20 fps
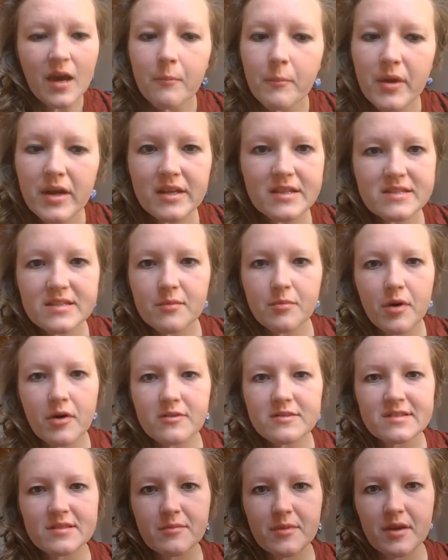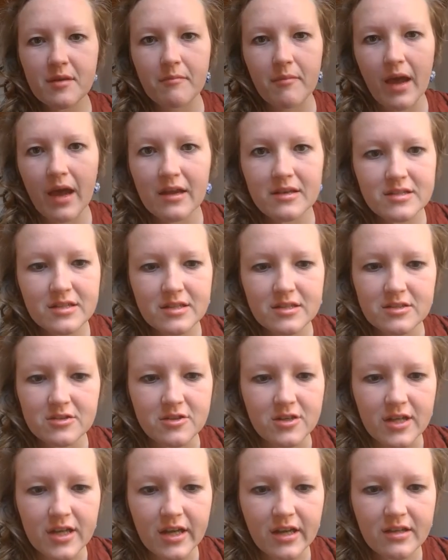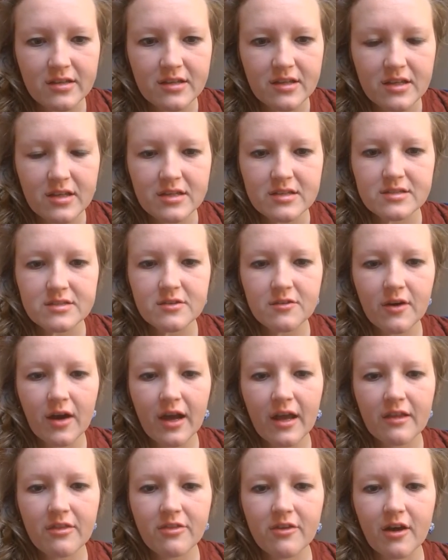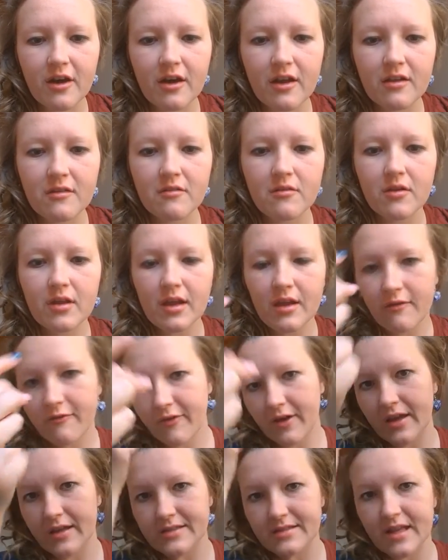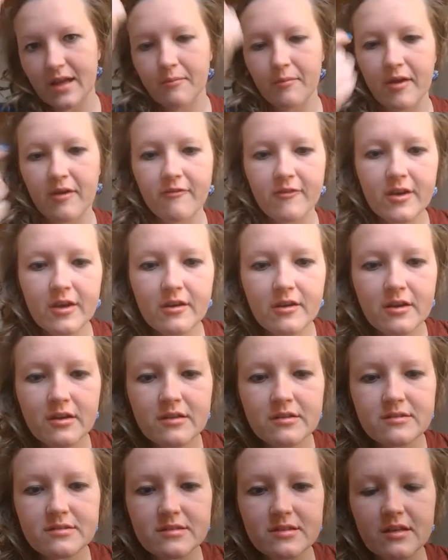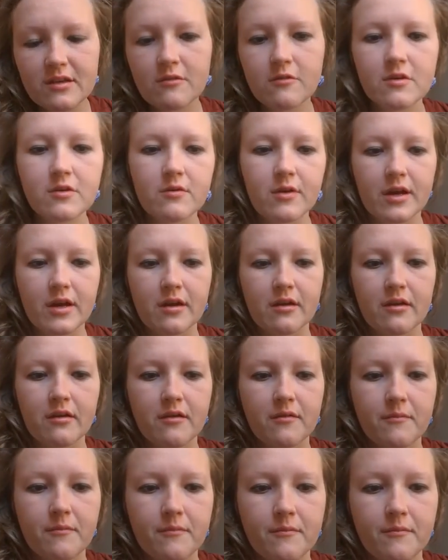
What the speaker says: But it's supposed to be a magic trick, so I thought if I snap my fingers, it would work.